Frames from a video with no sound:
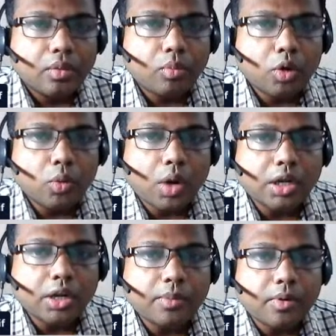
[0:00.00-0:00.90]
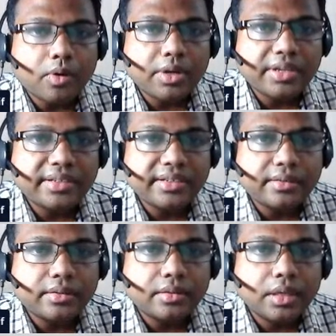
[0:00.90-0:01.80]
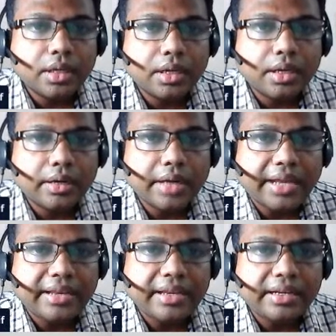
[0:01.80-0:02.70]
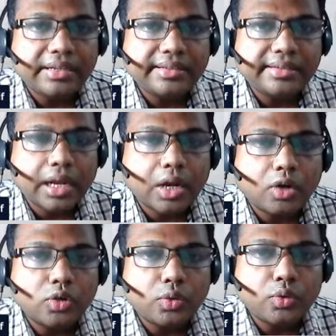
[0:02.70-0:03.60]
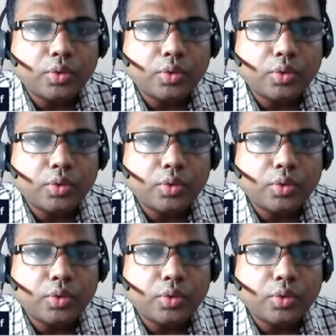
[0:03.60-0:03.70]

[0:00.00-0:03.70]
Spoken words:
More waterborne disease, diarrhea disease account